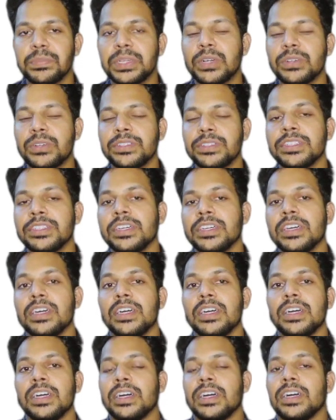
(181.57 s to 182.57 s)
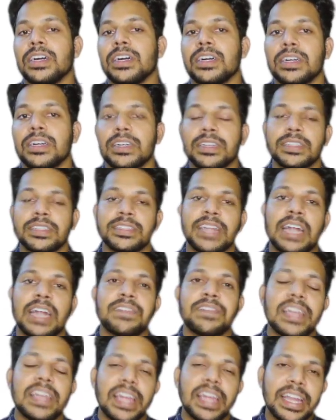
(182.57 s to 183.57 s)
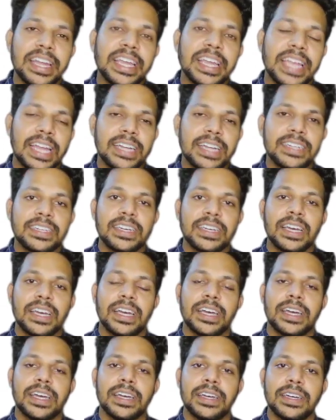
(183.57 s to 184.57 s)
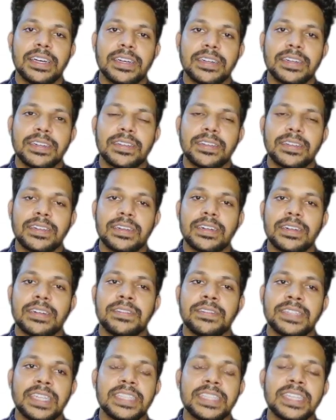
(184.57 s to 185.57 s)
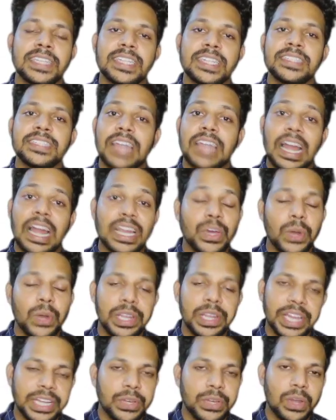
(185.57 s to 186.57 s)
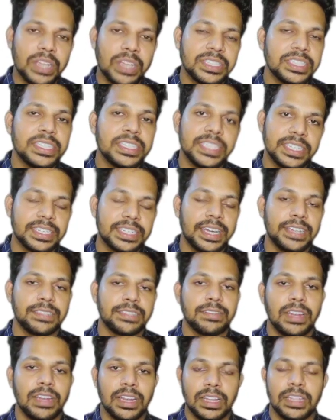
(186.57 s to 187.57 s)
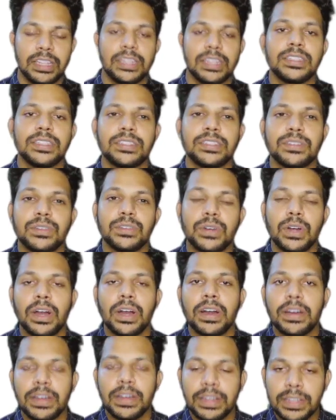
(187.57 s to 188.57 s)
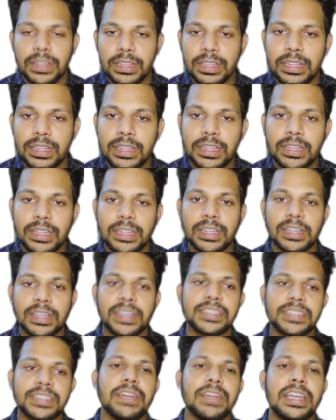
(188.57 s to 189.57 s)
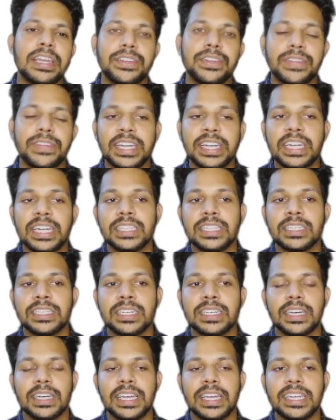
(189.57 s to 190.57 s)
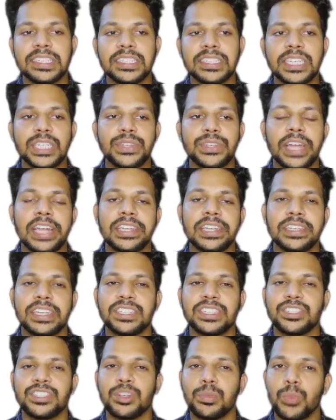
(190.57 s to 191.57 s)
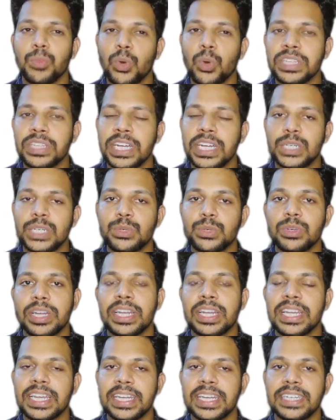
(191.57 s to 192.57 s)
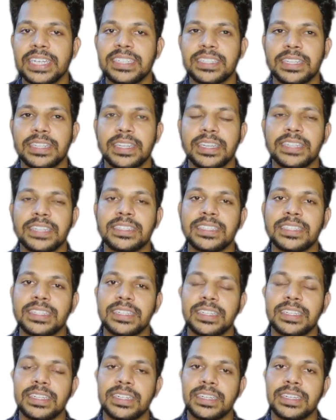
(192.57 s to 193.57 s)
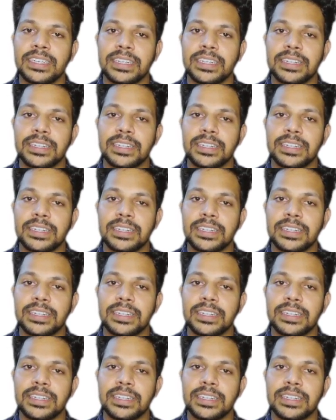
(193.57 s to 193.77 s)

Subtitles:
because that will indicate whether there is an alcoholic etiology here as well. So let's delve into it. The AST to ALT ratio more than 2 indicates that there is a